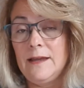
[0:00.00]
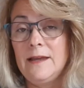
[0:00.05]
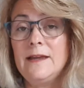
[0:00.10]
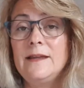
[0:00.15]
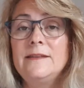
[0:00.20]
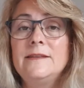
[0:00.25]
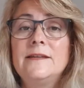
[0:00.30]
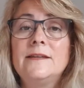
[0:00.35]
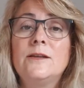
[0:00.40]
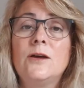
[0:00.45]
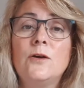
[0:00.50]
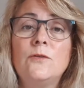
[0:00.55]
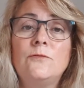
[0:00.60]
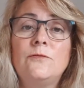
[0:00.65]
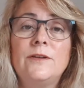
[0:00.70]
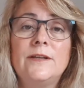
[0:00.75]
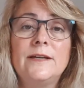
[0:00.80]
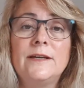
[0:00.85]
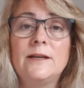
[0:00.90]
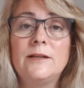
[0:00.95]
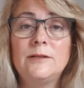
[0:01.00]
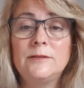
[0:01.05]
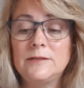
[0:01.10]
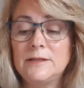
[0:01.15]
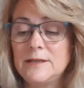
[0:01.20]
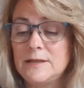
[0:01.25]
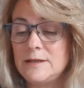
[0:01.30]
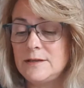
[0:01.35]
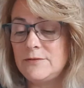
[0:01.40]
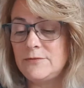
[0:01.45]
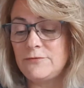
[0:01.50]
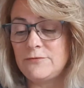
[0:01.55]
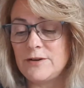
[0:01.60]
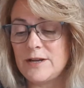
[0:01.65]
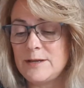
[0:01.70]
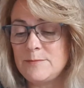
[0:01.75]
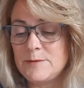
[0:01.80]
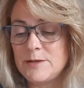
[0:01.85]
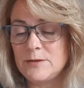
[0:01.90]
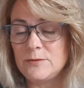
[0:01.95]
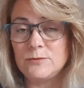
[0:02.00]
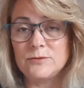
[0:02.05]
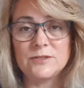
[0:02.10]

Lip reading: And then hopefully I'll frame it or